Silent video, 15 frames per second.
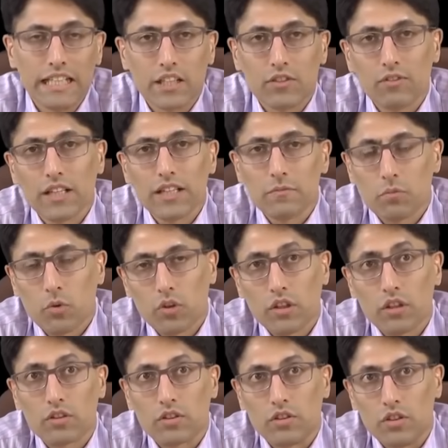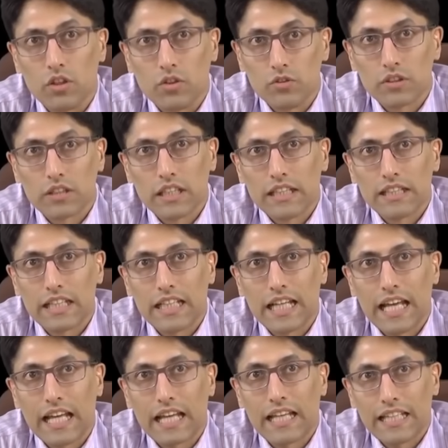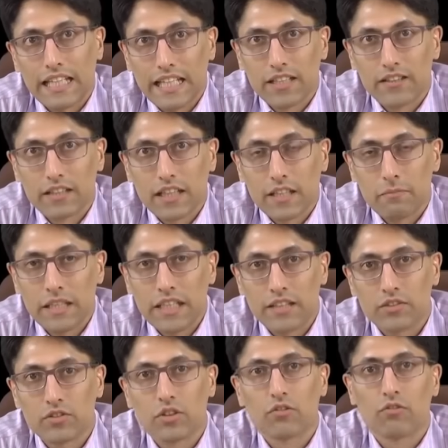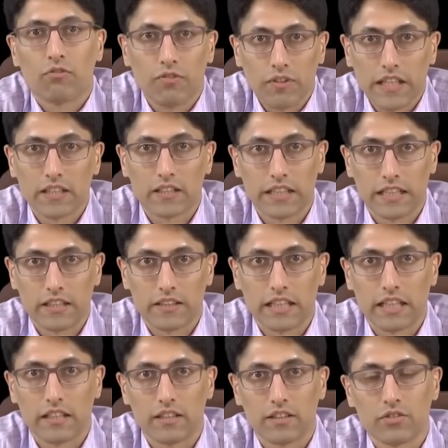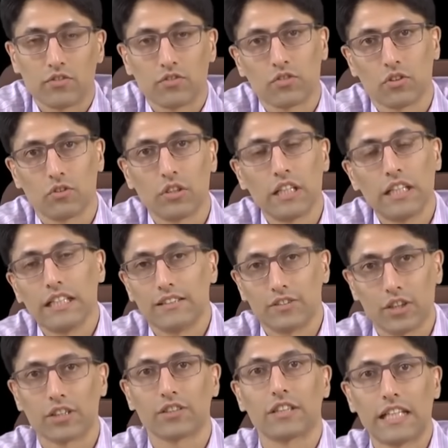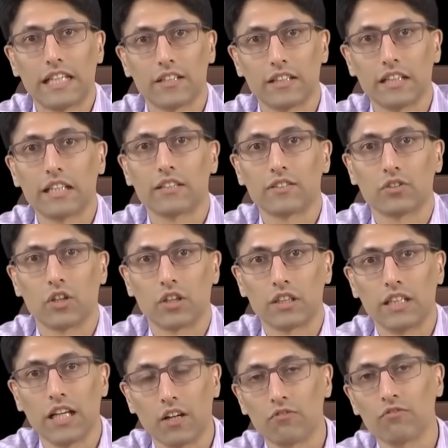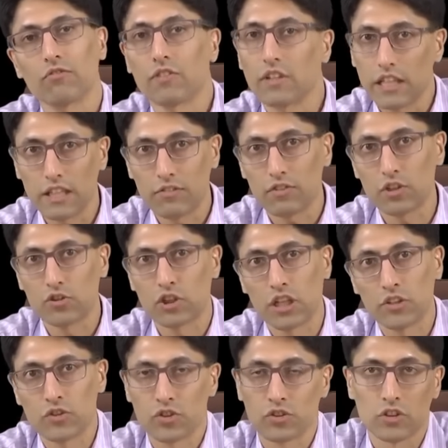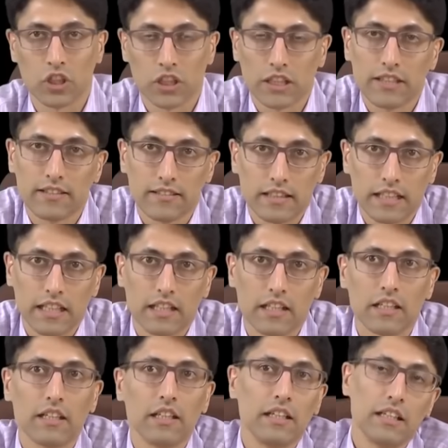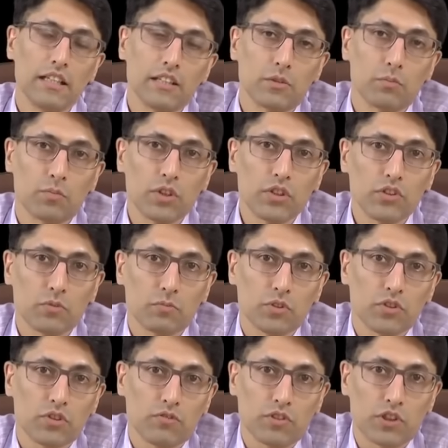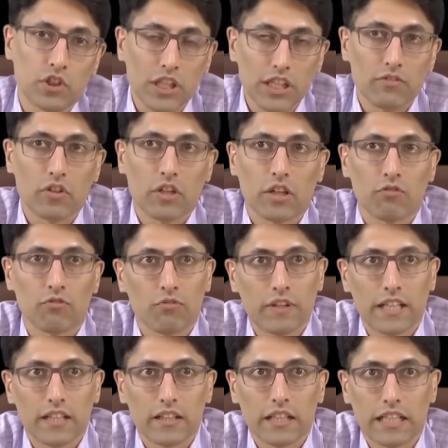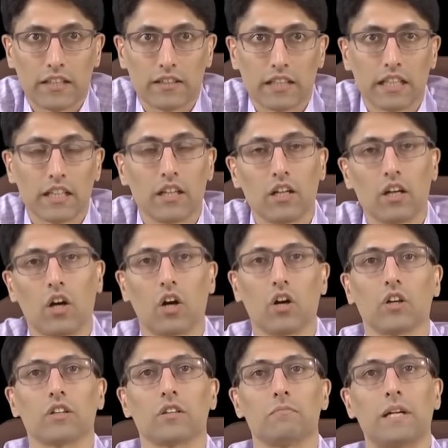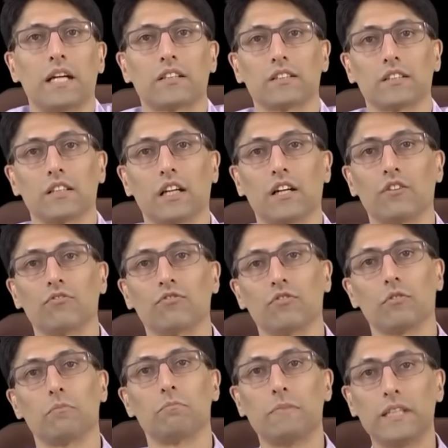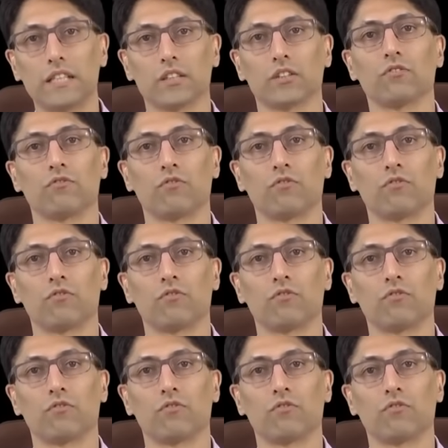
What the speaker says: It's very important to note that hearing means fair hearing. So just a hearing is not enough if the judge is not listening. The principles of achieving a fair hearing aren't a matter of mere